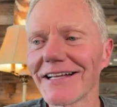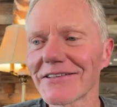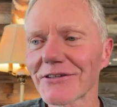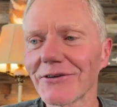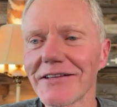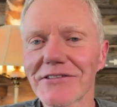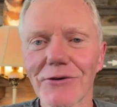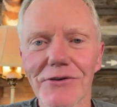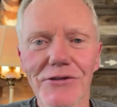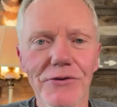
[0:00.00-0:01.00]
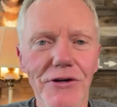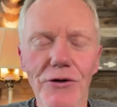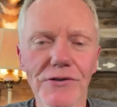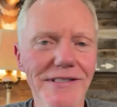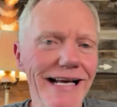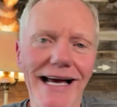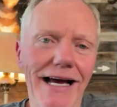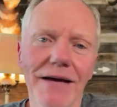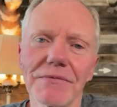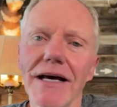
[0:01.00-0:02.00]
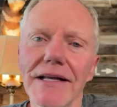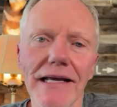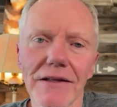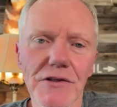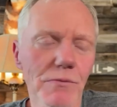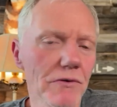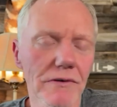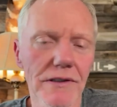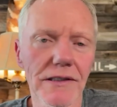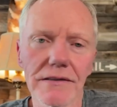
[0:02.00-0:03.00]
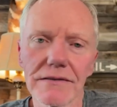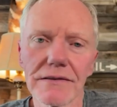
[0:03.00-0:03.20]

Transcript: And so and so, so the girl says, I, I'm not eligible. Uh,